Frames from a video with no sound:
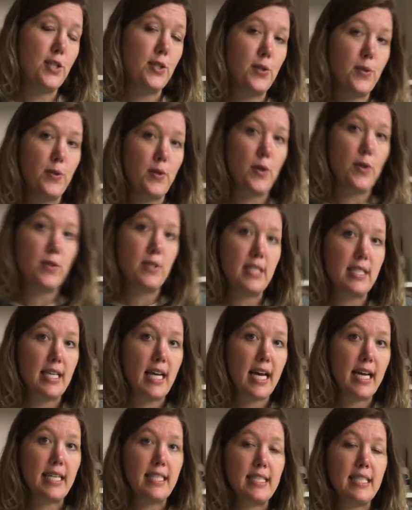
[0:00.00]
you those
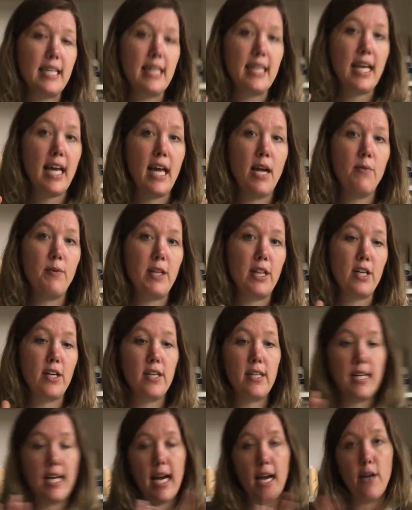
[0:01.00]
designs and then we
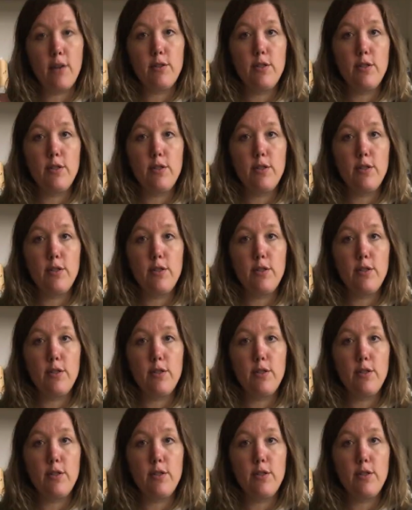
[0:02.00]
learn how